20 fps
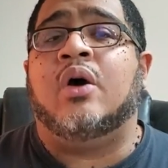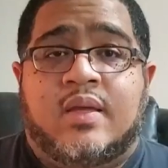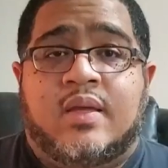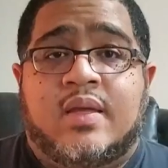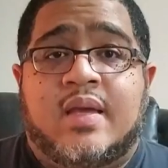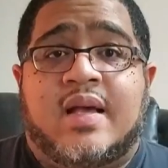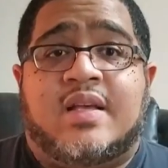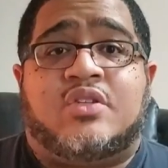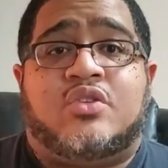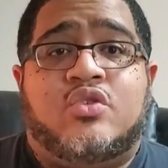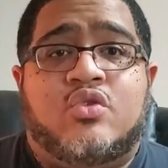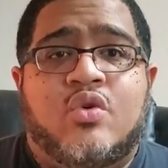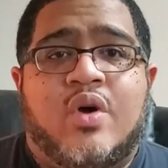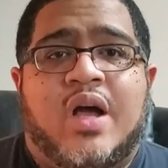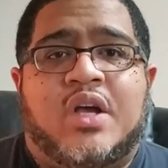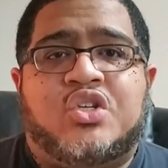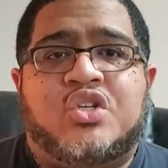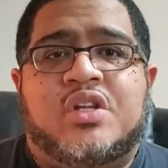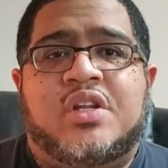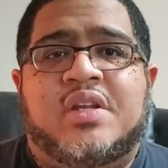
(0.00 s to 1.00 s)
Yeah, so you
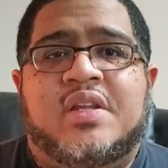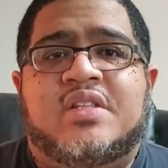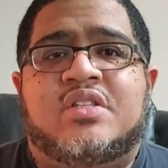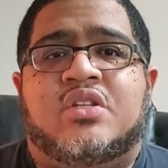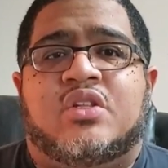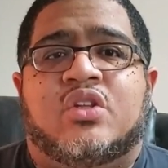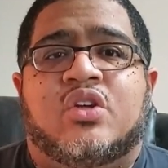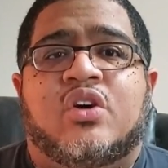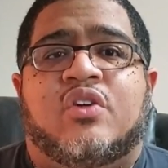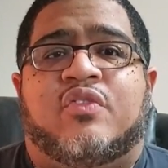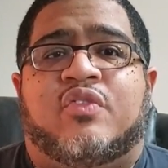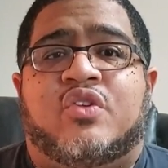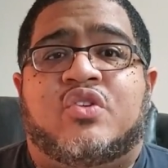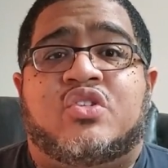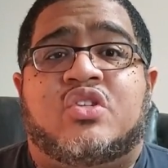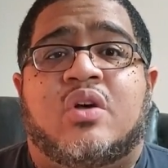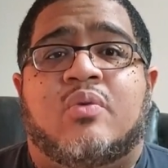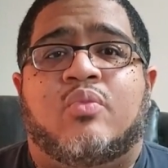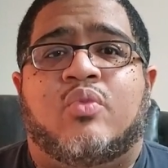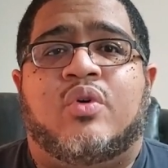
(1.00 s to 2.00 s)
actually need to look for
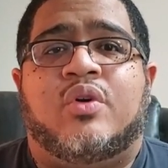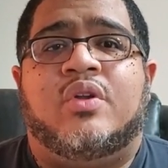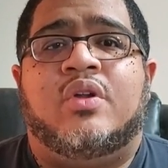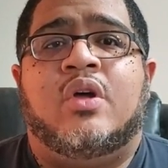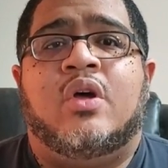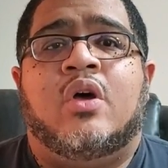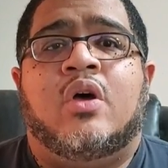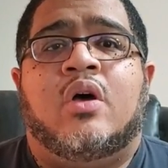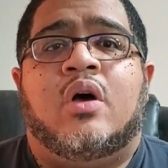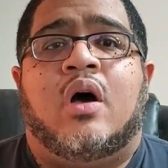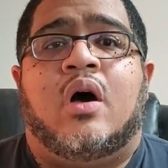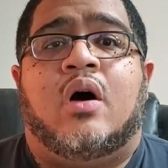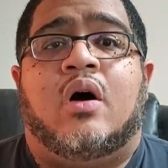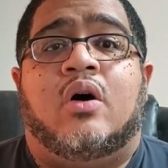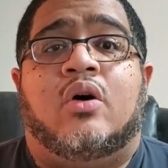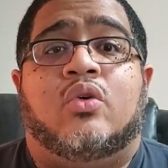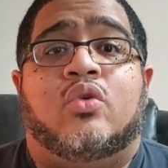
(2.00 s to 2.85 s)
someone uh,